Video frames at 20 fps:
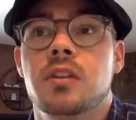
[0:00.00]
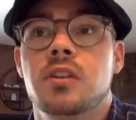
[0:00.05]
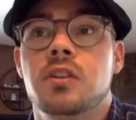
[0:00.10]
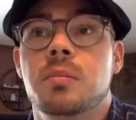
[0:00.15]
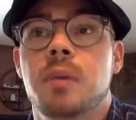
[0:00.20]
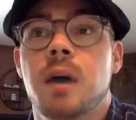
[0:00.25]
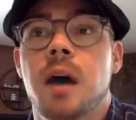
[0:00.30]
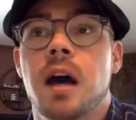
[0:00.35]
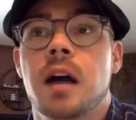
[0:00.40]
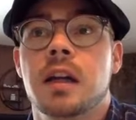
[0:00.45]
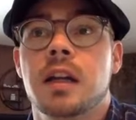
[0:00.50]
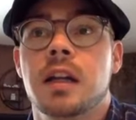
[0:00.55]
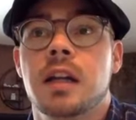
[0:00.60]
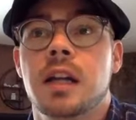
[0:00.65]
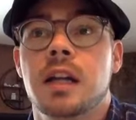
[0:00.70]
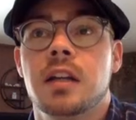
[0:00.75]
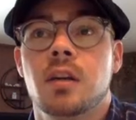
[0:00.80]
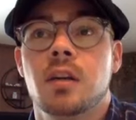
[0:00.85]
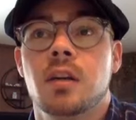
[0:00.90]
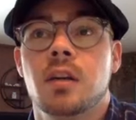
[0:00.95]
spot and I
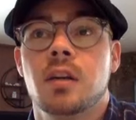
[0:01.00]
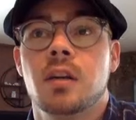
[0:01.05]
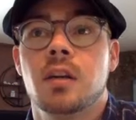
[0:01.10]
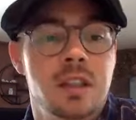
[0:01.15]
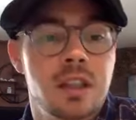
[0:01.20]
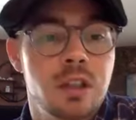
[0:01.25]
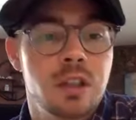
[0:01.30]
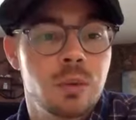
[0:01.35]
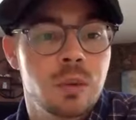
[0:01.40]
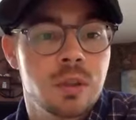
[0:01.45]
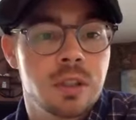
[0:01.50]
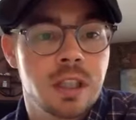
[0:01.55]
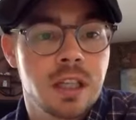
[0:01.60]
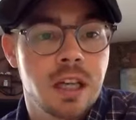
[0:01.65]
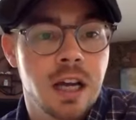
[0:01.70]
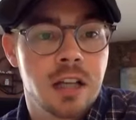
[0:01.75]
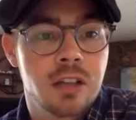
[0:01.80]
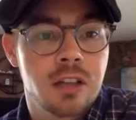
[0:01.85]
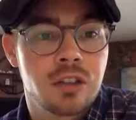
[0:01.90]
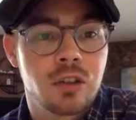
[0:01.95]
don't want to deal with the
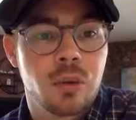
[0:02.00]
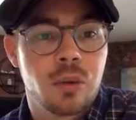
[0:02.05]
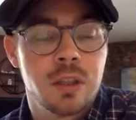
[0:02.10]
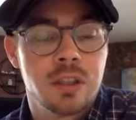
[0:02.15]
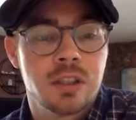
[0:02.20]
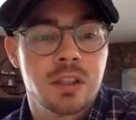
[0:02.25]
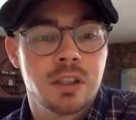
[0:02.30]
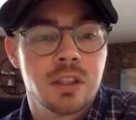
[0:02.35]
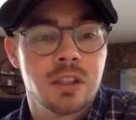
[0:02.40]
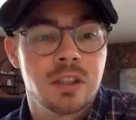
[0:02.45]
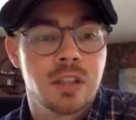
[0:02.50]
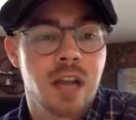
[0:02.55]
consequences,